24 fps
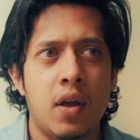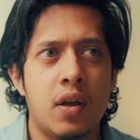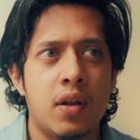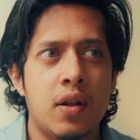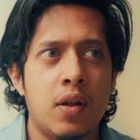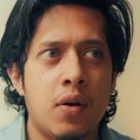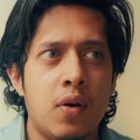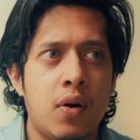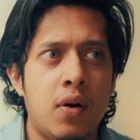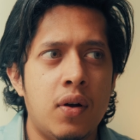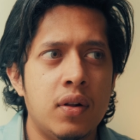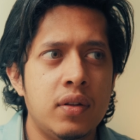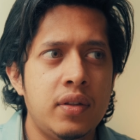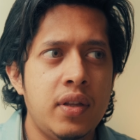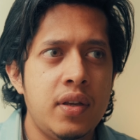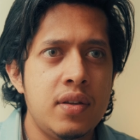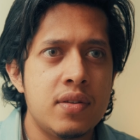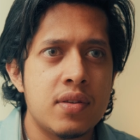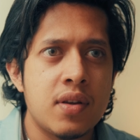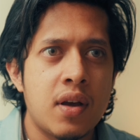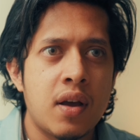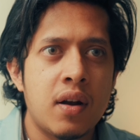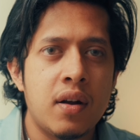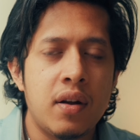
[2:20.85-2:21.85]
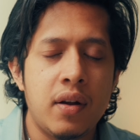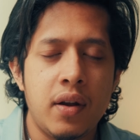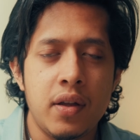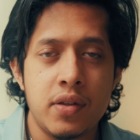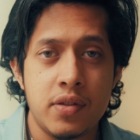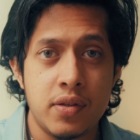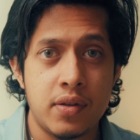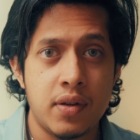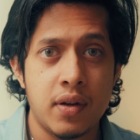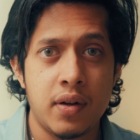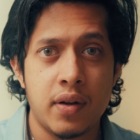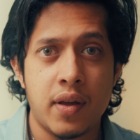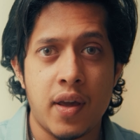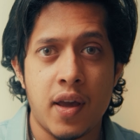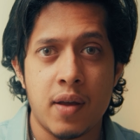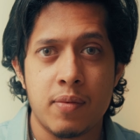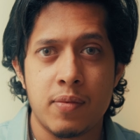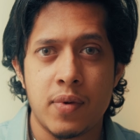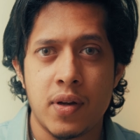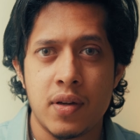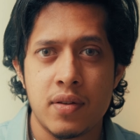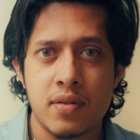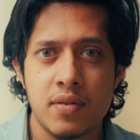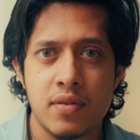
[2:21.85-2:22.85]
Now all these are digital
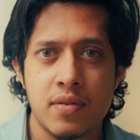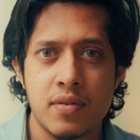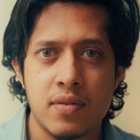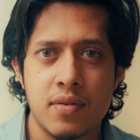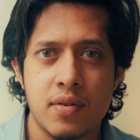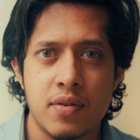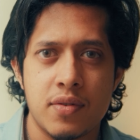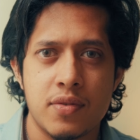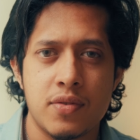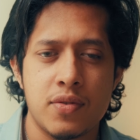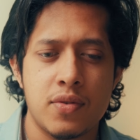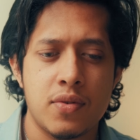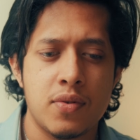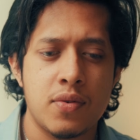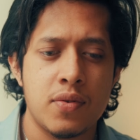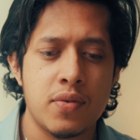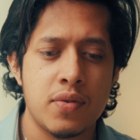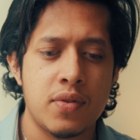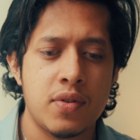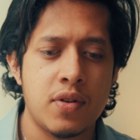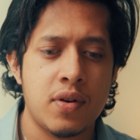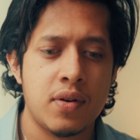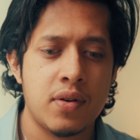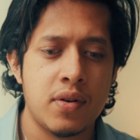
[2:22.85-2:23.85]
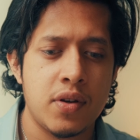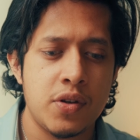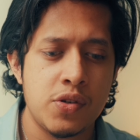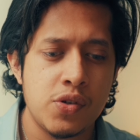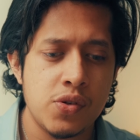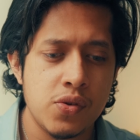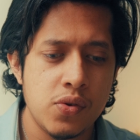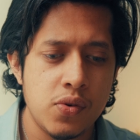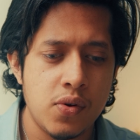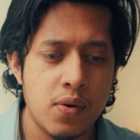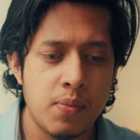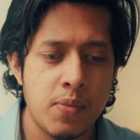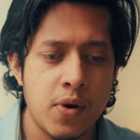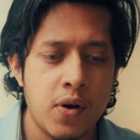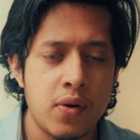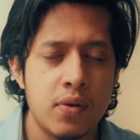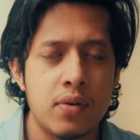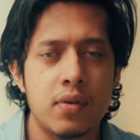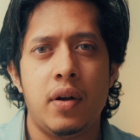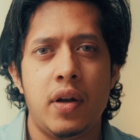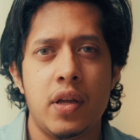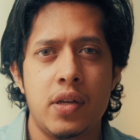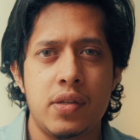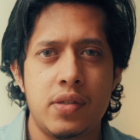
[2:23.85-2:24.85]
cameras. So the issue
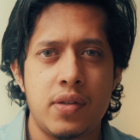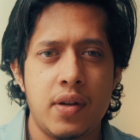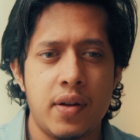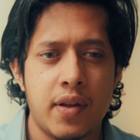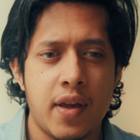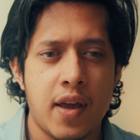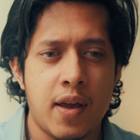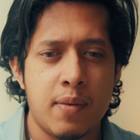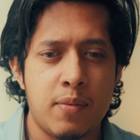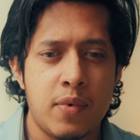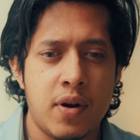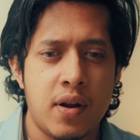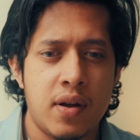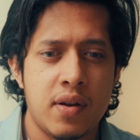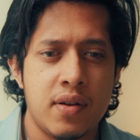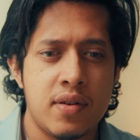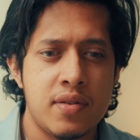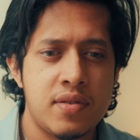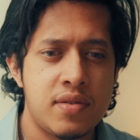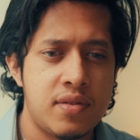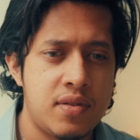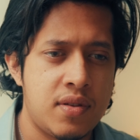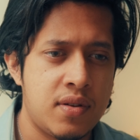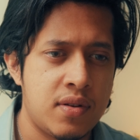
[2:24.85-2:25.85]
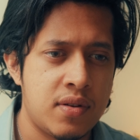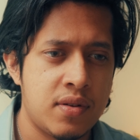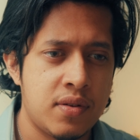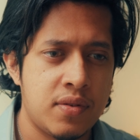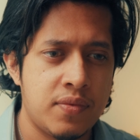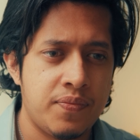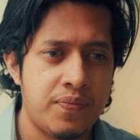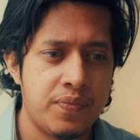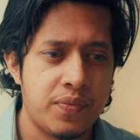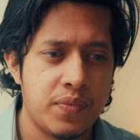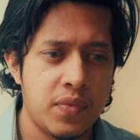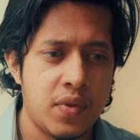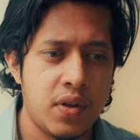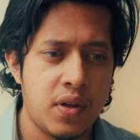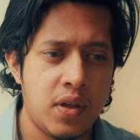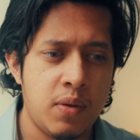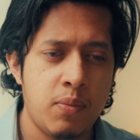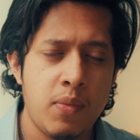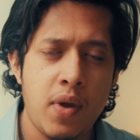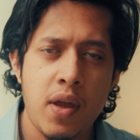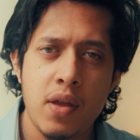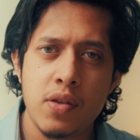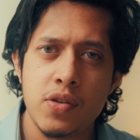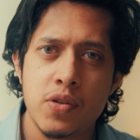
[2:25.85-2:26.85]
about digital camera is the
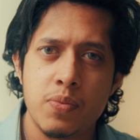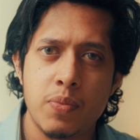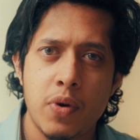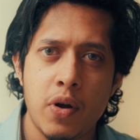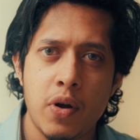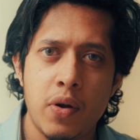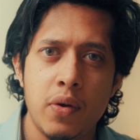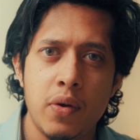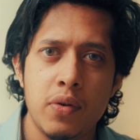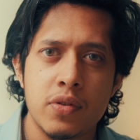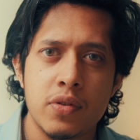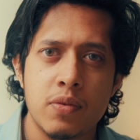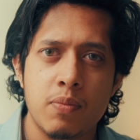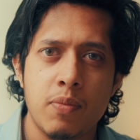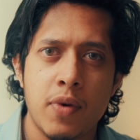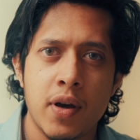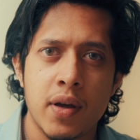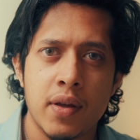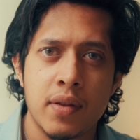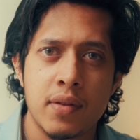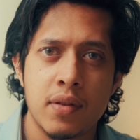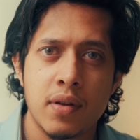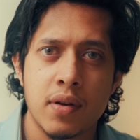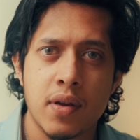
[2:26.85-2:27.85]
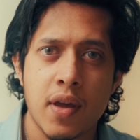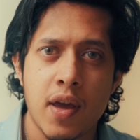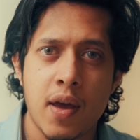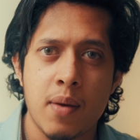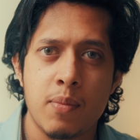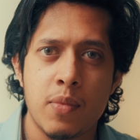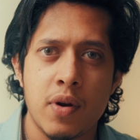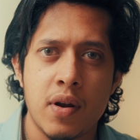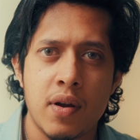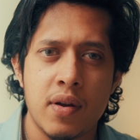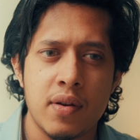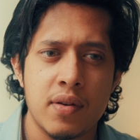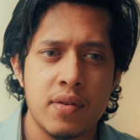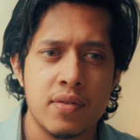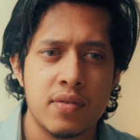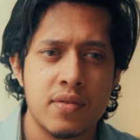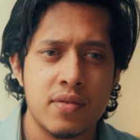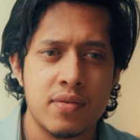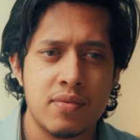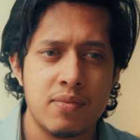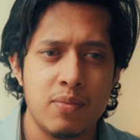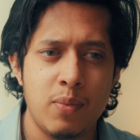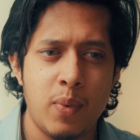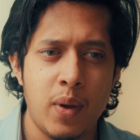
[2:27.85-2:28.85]
image produced by the camera
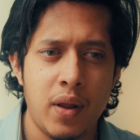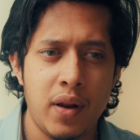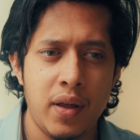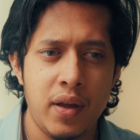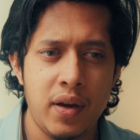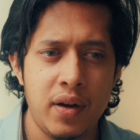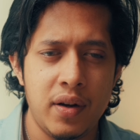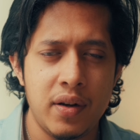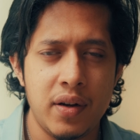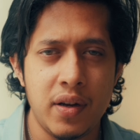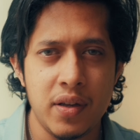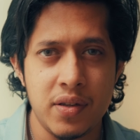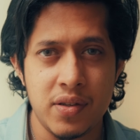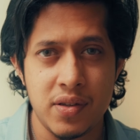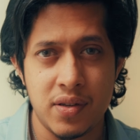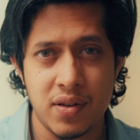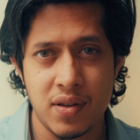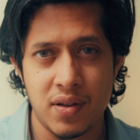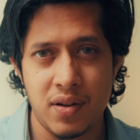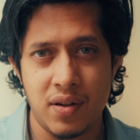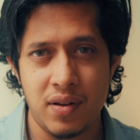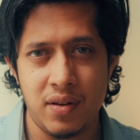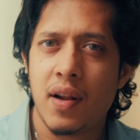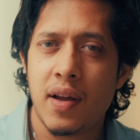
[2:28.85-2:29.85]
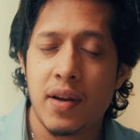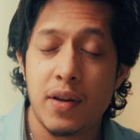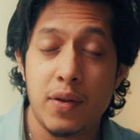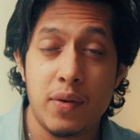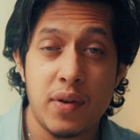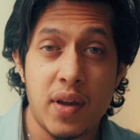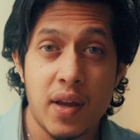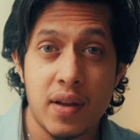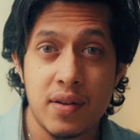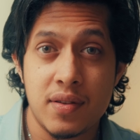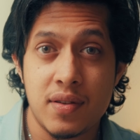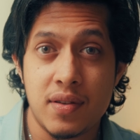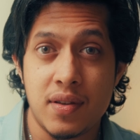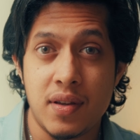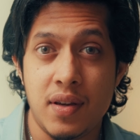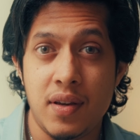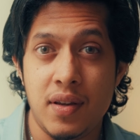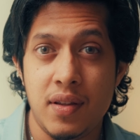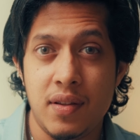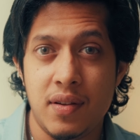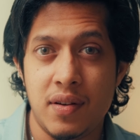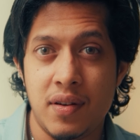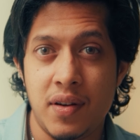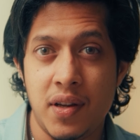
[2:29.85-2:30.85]
is very digital and you can
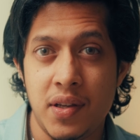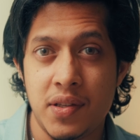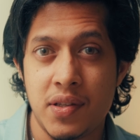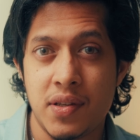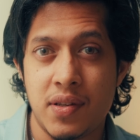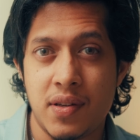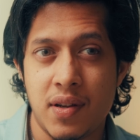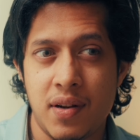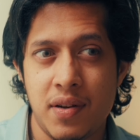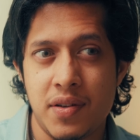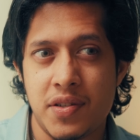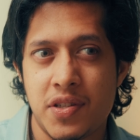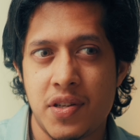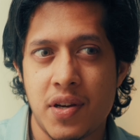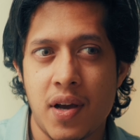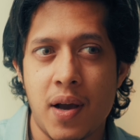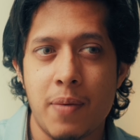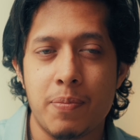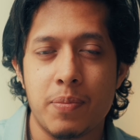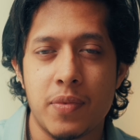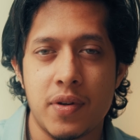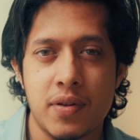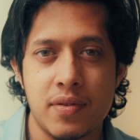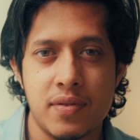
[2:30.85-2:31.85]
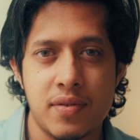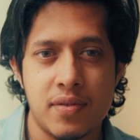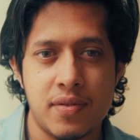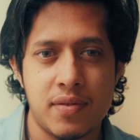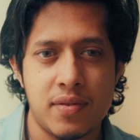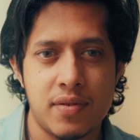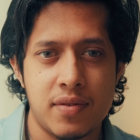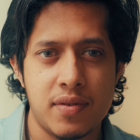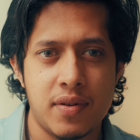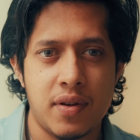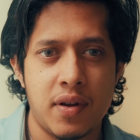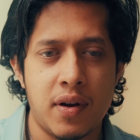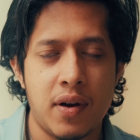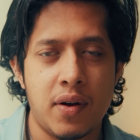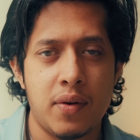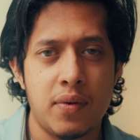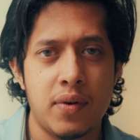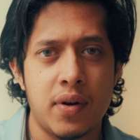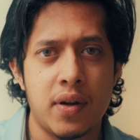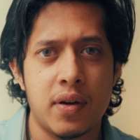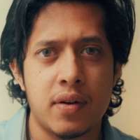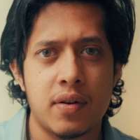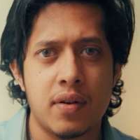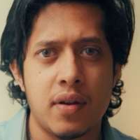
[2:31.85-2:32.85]
see digital sharpness around
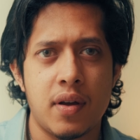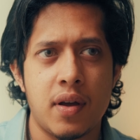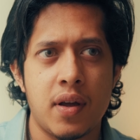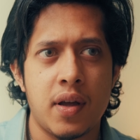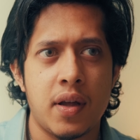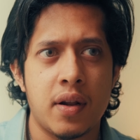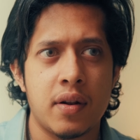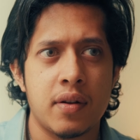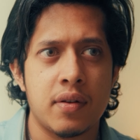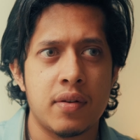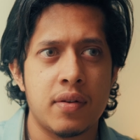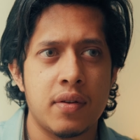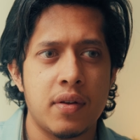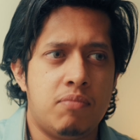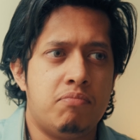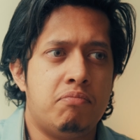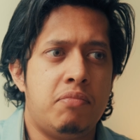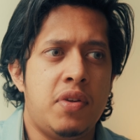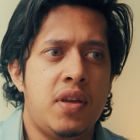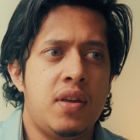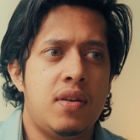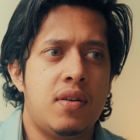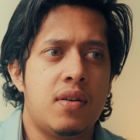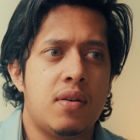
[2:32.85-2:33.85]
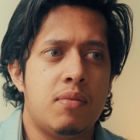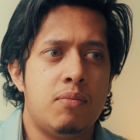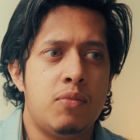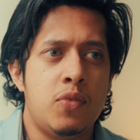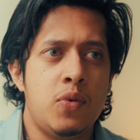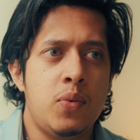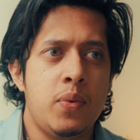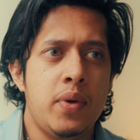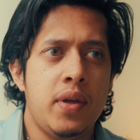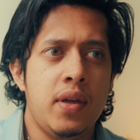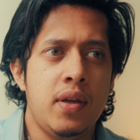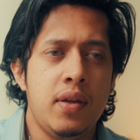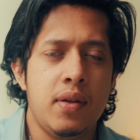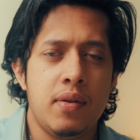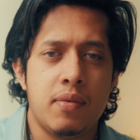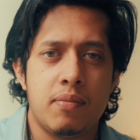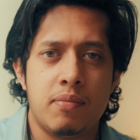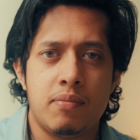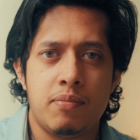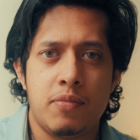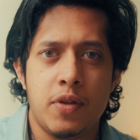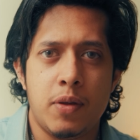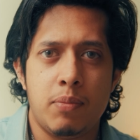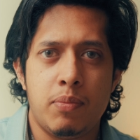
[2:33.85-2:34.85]
it, and big movie
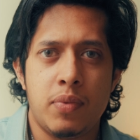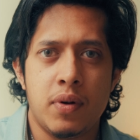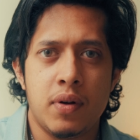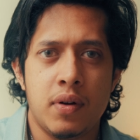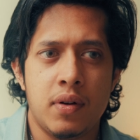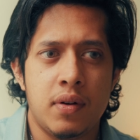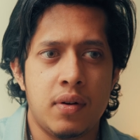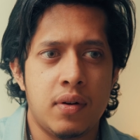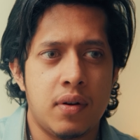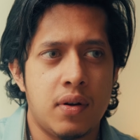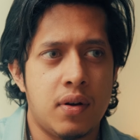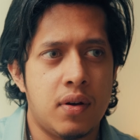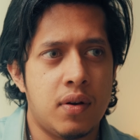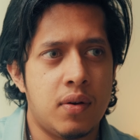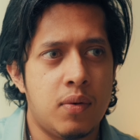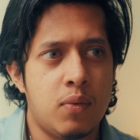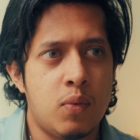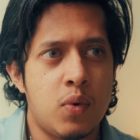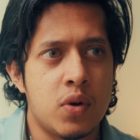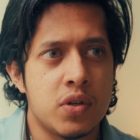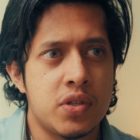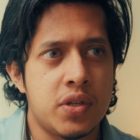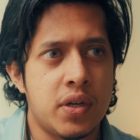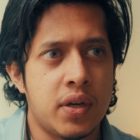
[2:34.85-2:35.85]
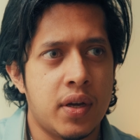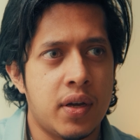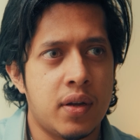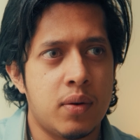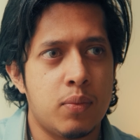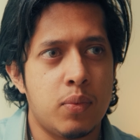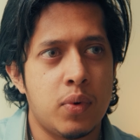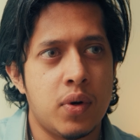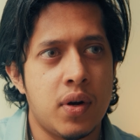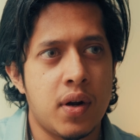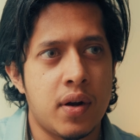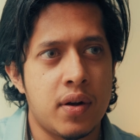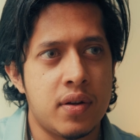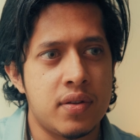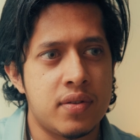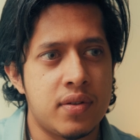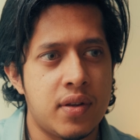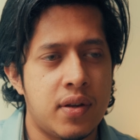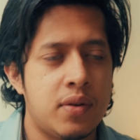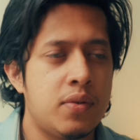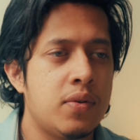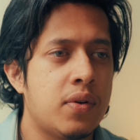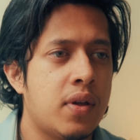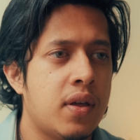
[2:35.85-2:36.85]
people watching it would
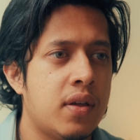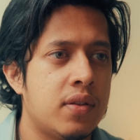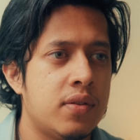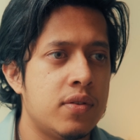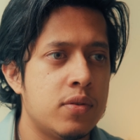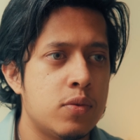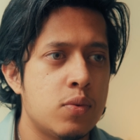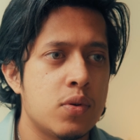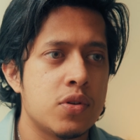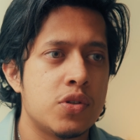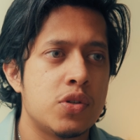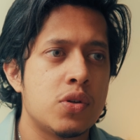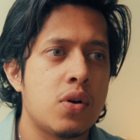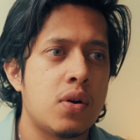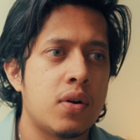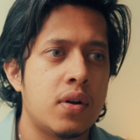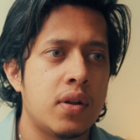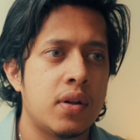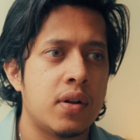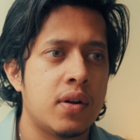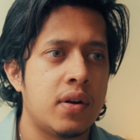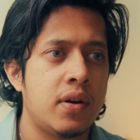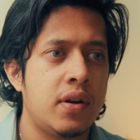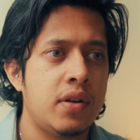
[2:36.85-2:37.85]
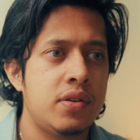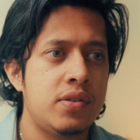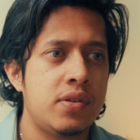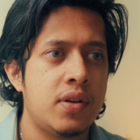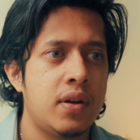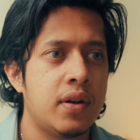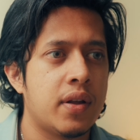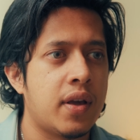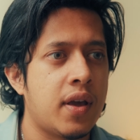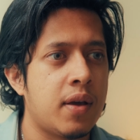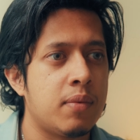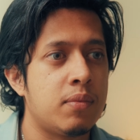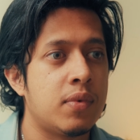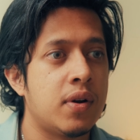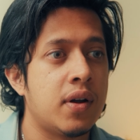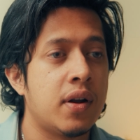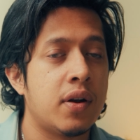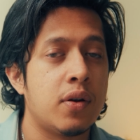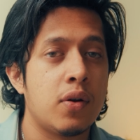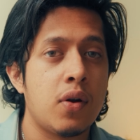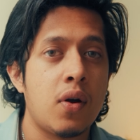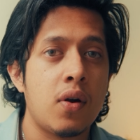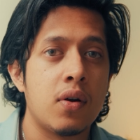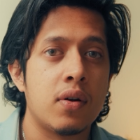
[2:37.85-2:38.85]
understand, okay, this was shot in a digital camera
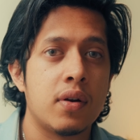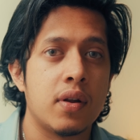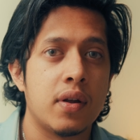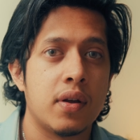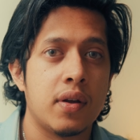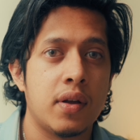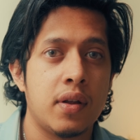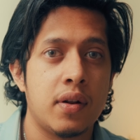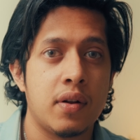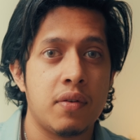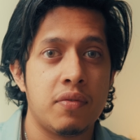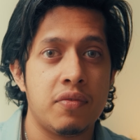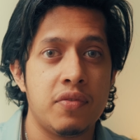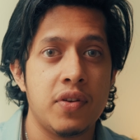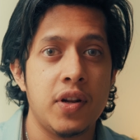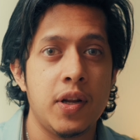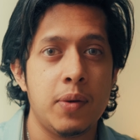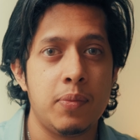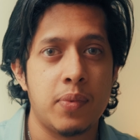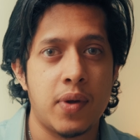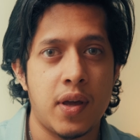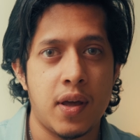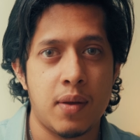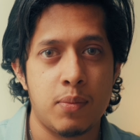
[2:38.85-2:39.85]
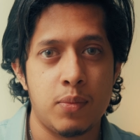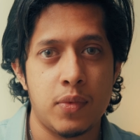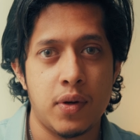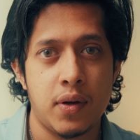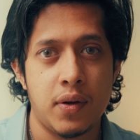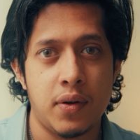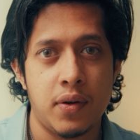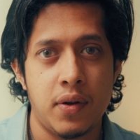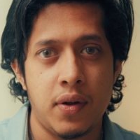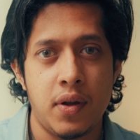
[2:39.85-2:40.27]
and not in a film camera.